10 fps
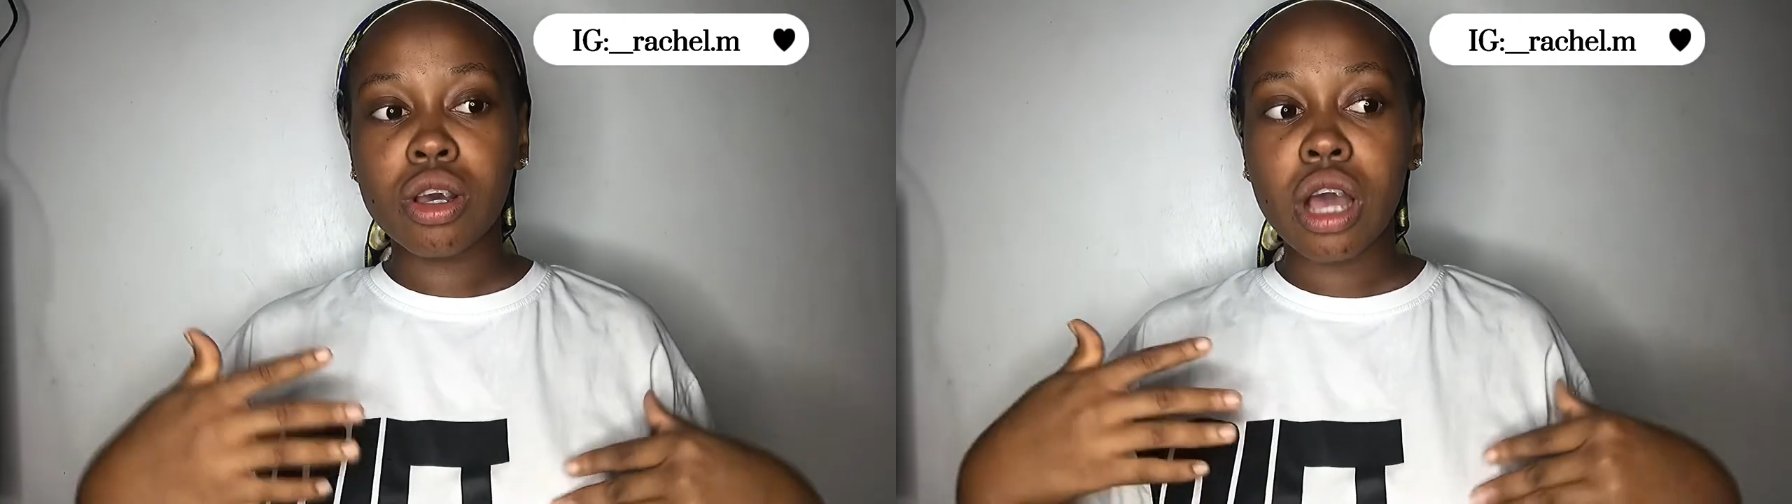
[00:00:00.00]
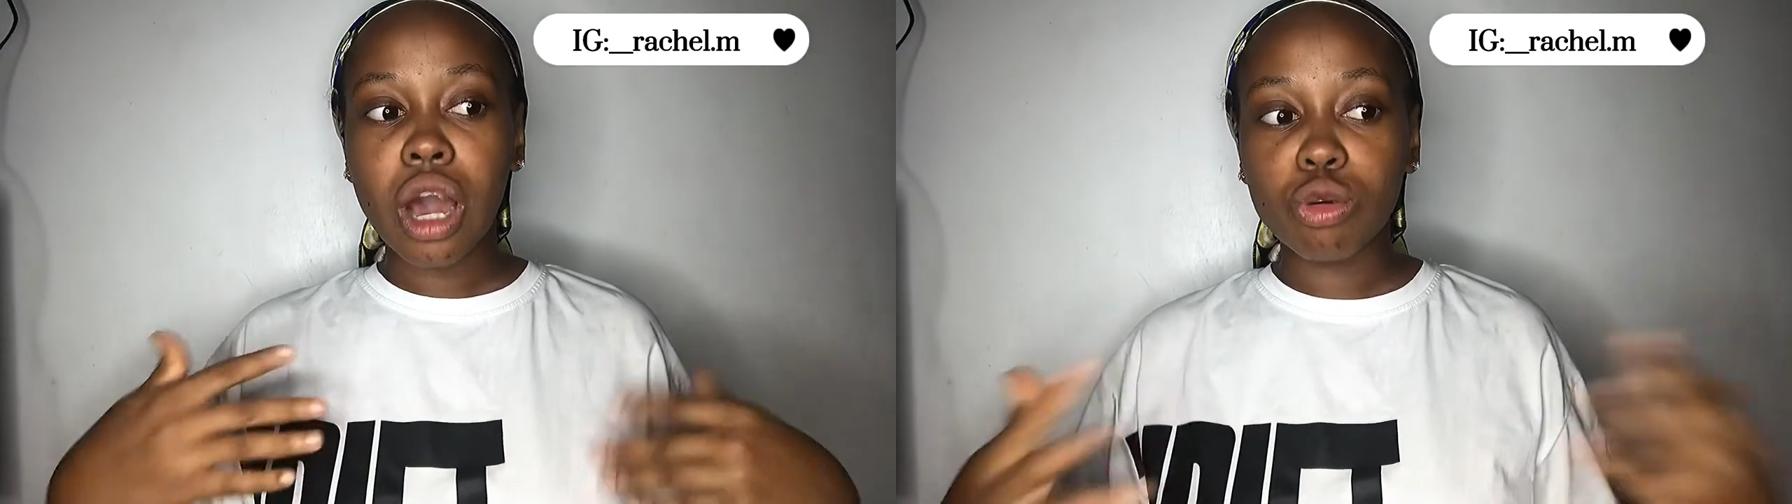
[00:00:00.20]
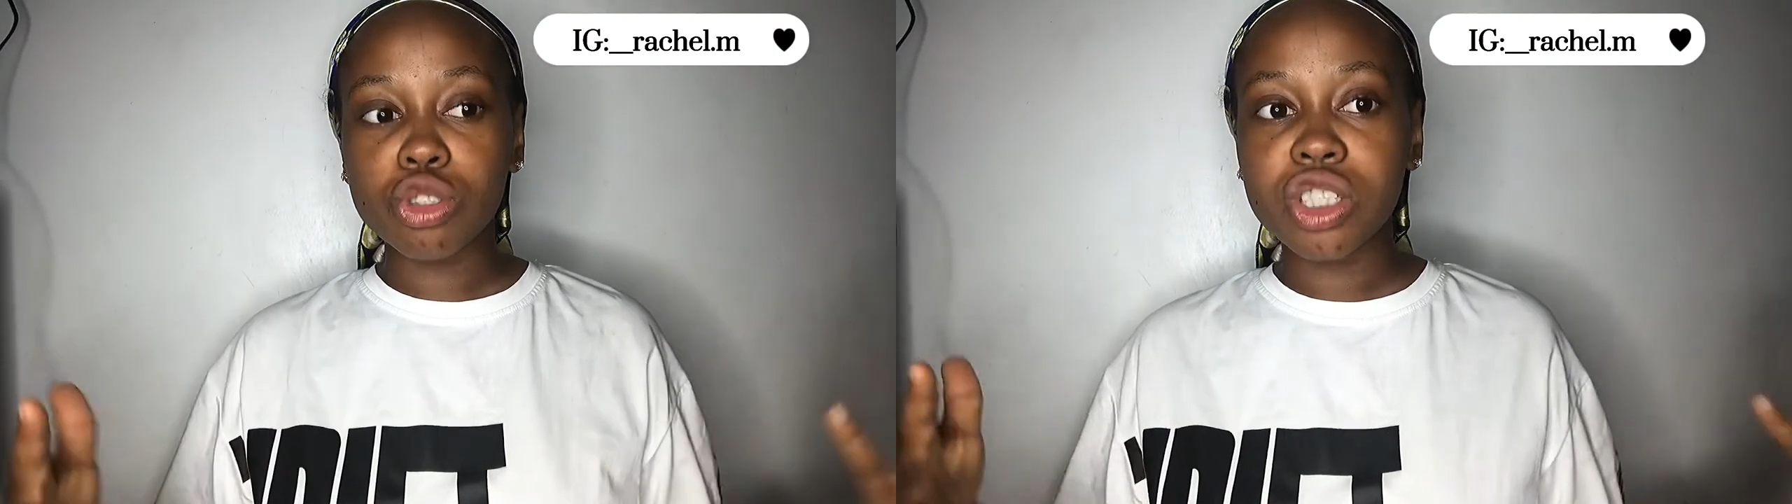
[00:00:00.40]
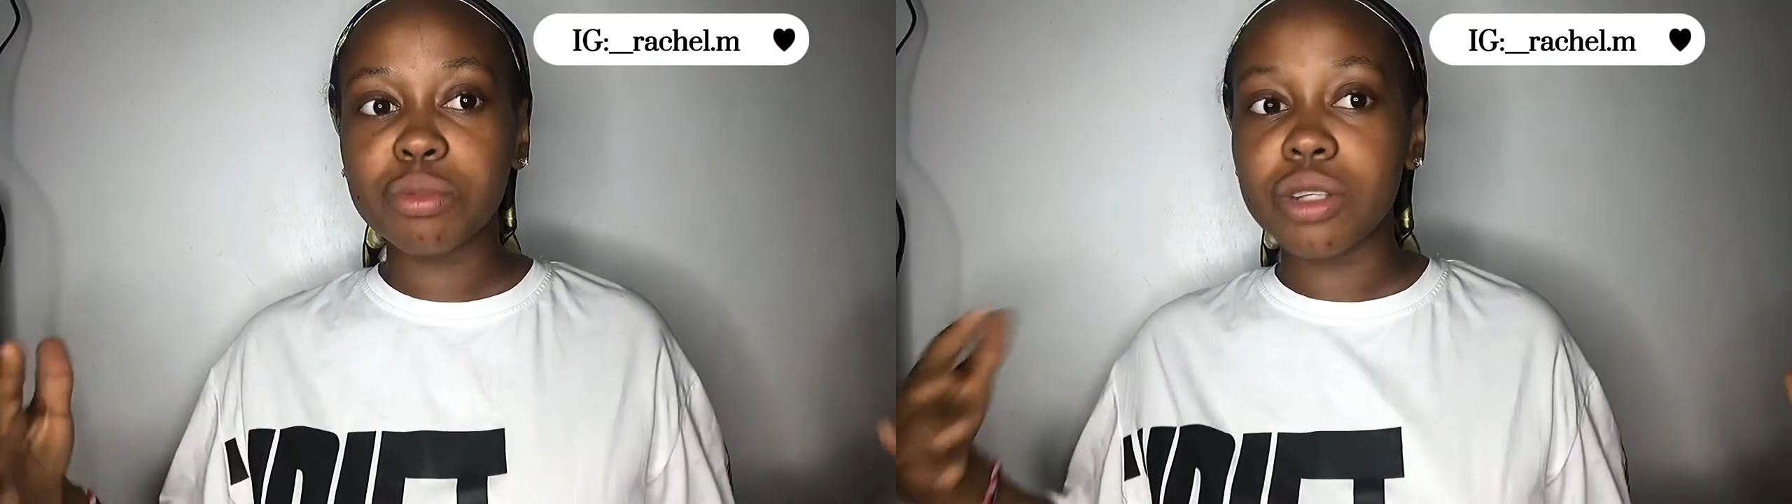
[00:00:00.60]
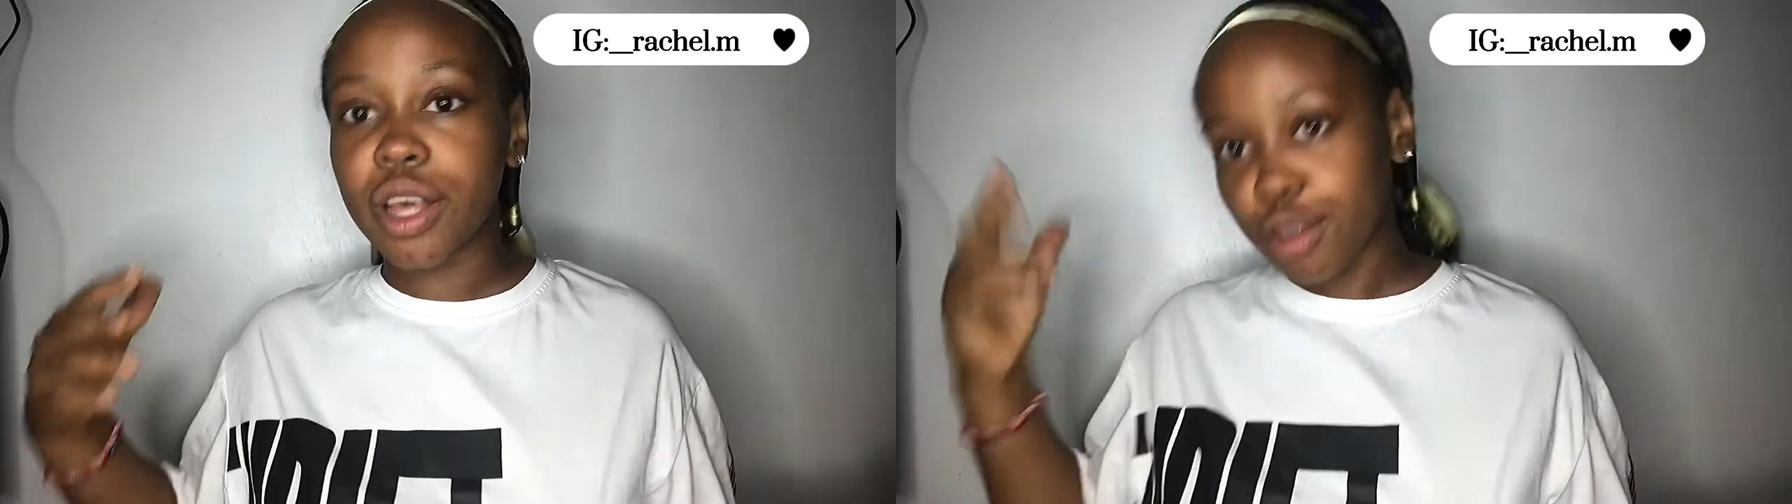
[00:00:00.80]
i will just be
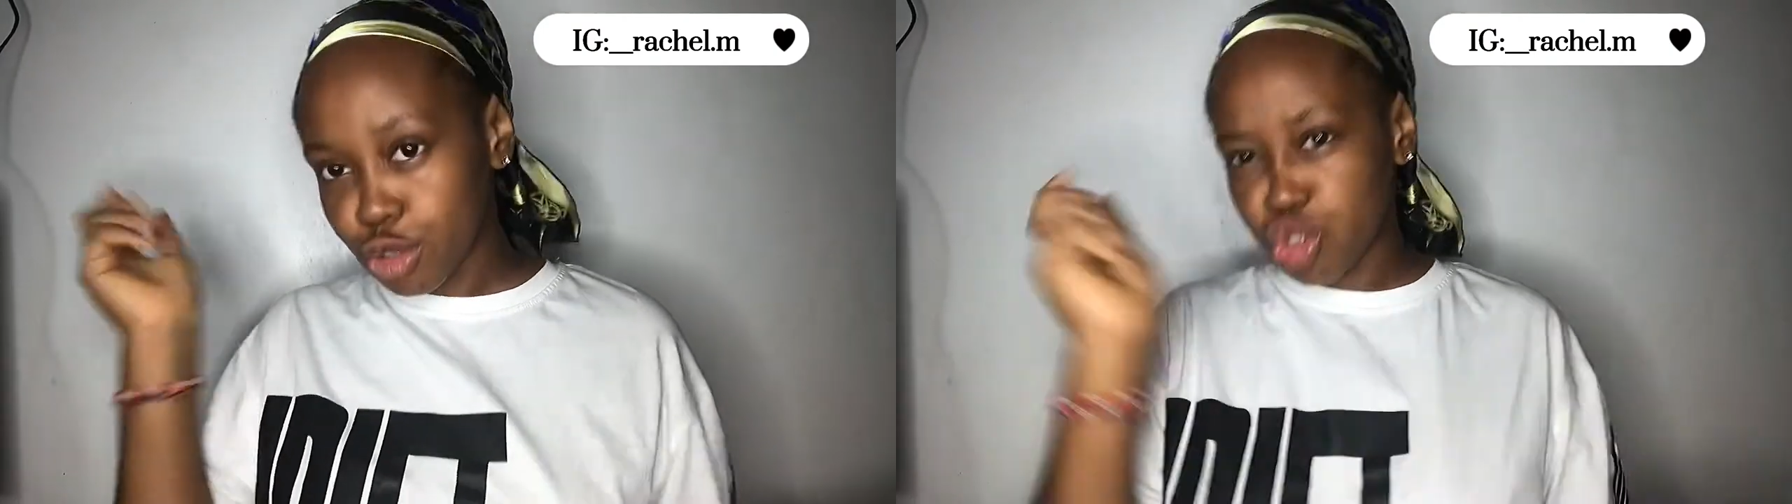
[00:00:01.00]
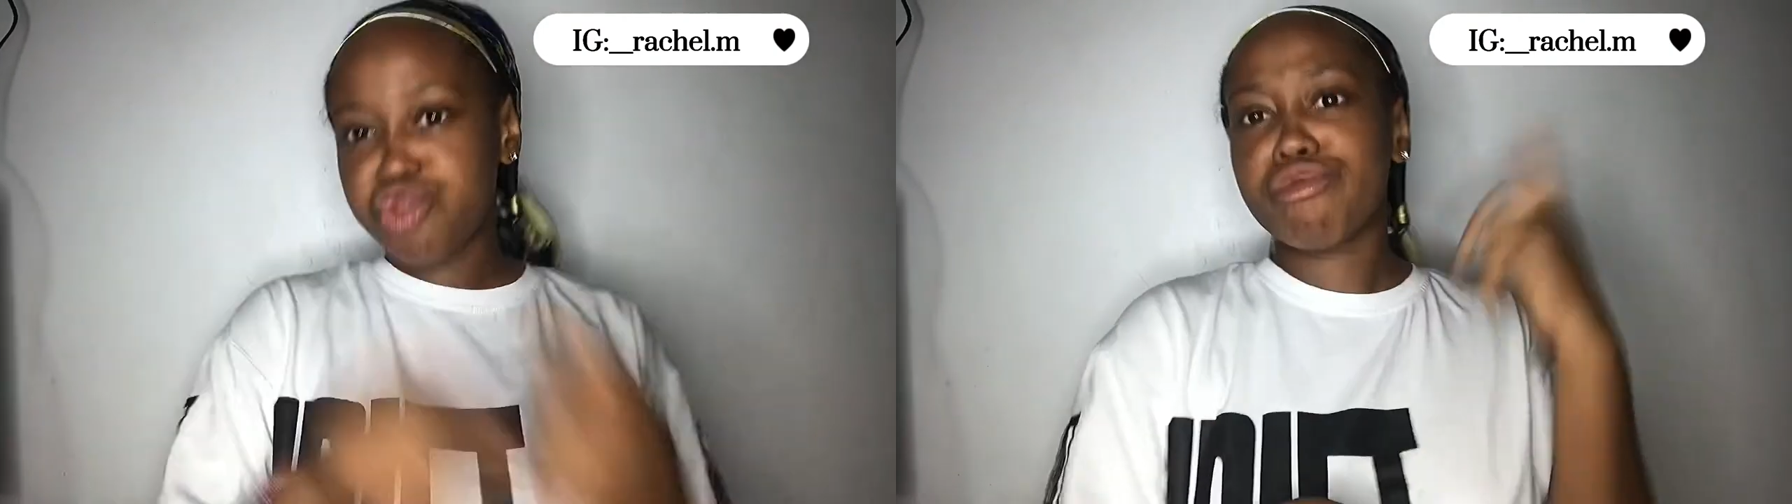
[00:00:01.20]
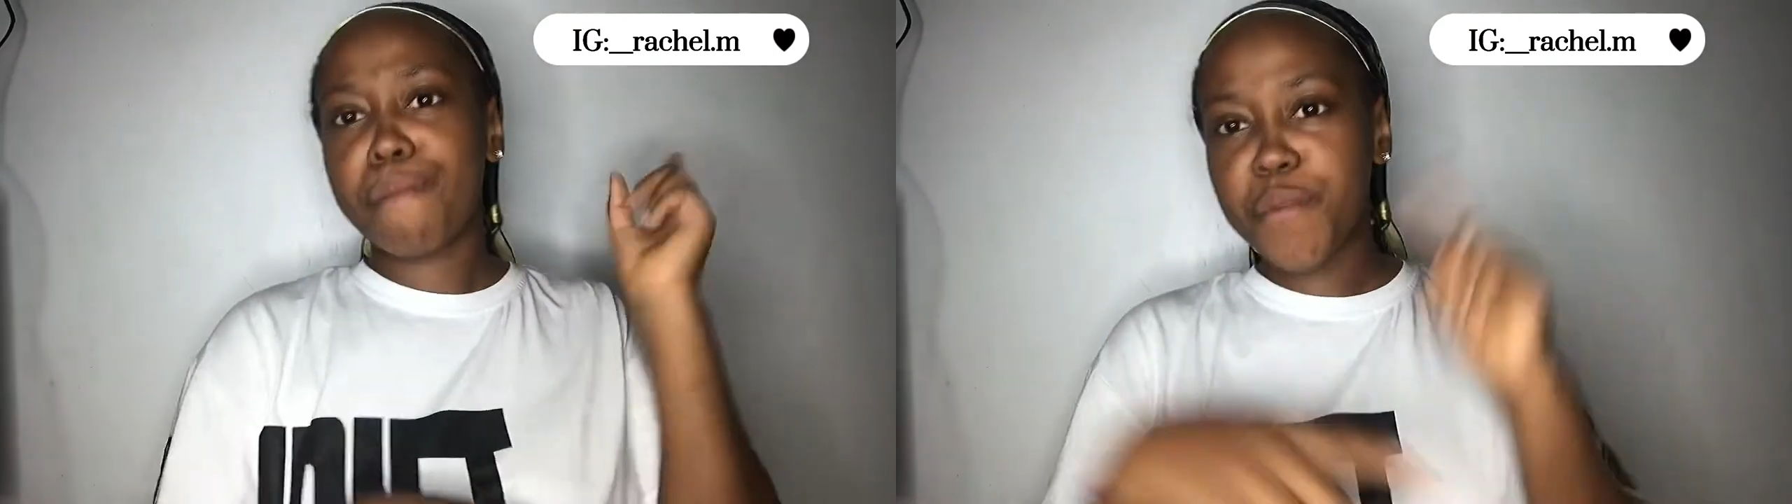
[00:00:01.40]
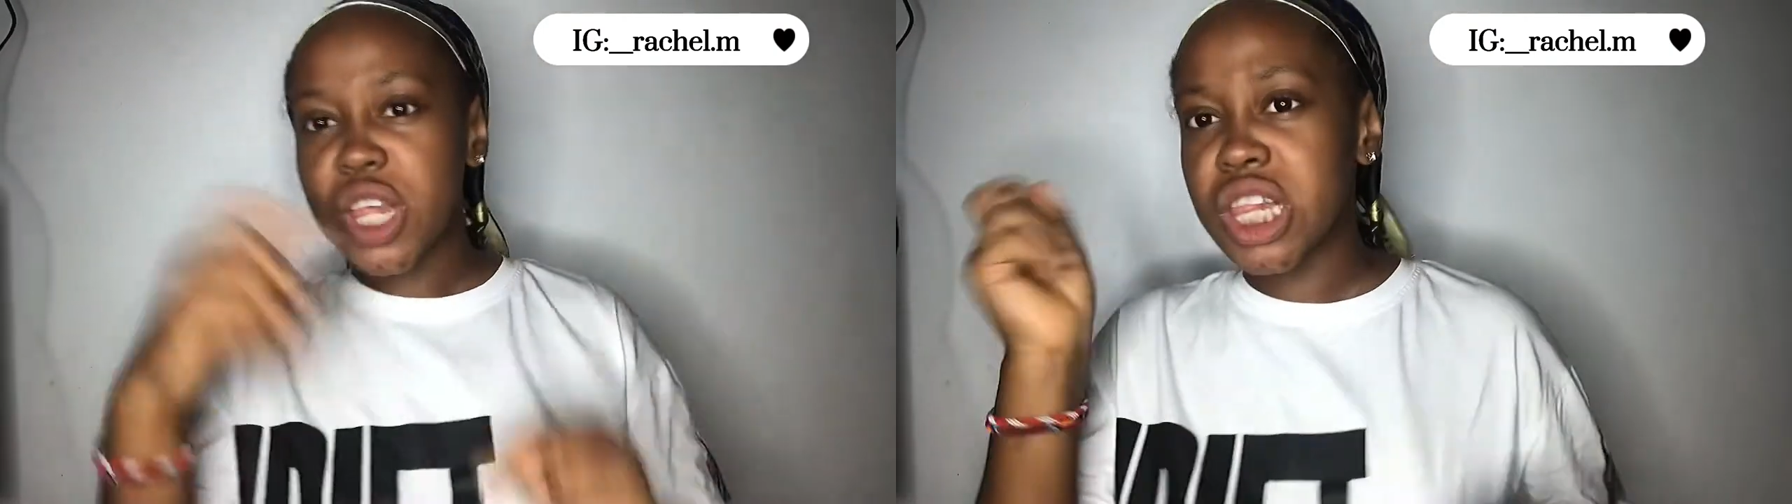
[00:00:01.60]
like dropping